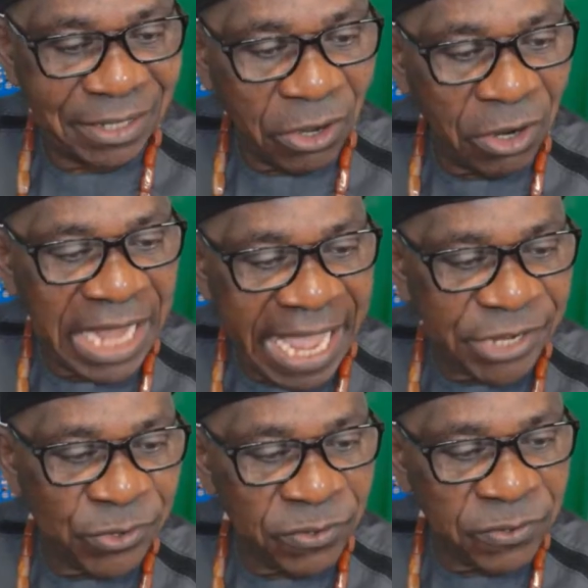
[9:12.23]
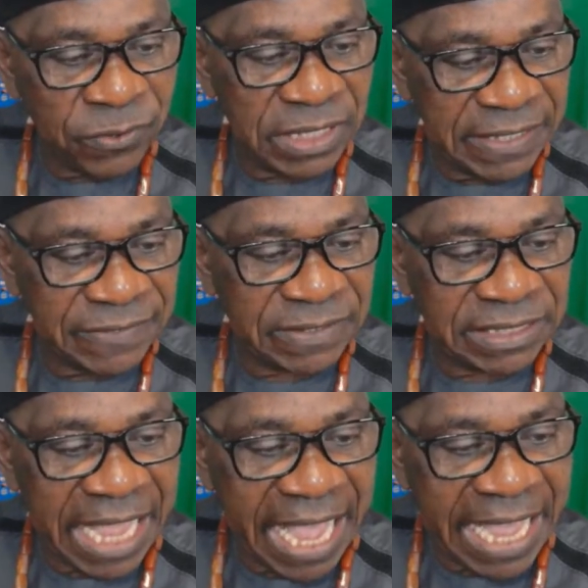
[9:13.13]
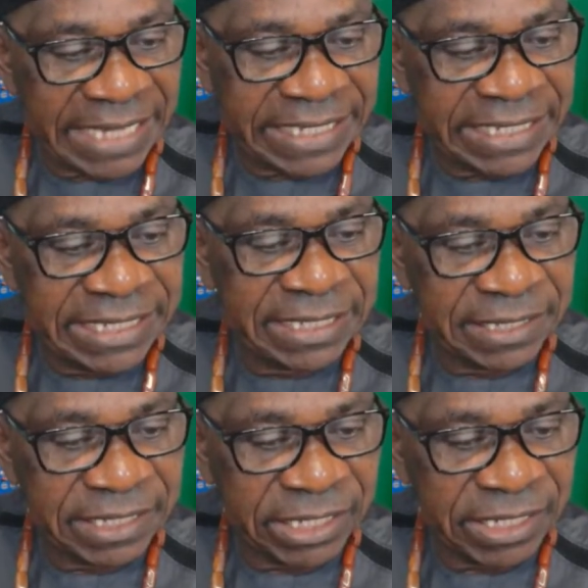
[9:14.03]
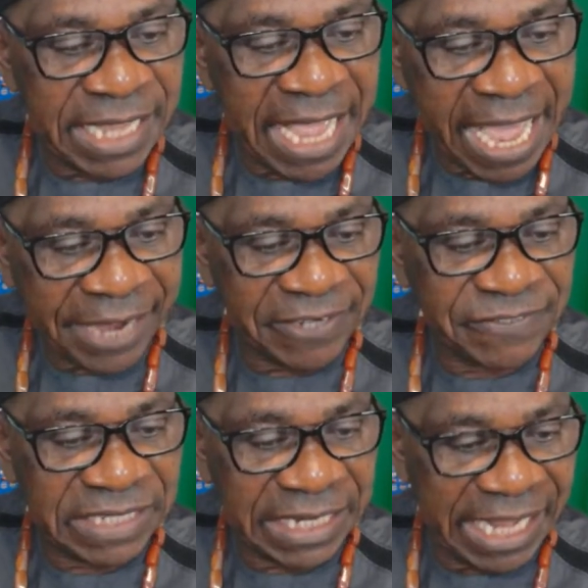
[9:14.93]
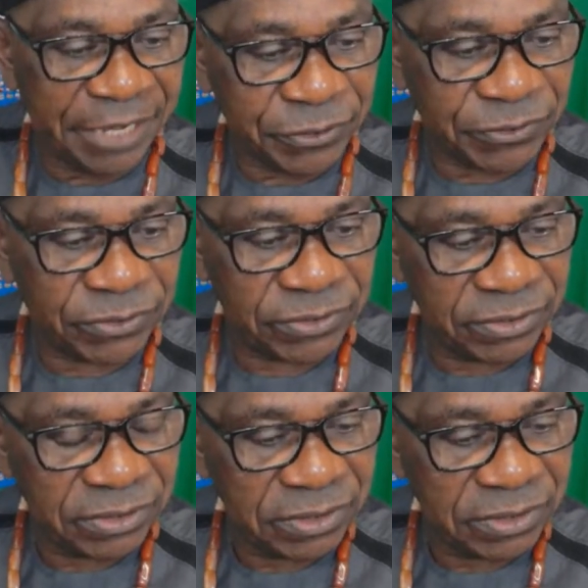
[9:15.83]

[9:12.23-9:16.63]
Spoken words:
All I know is I did the arrest in Lagos.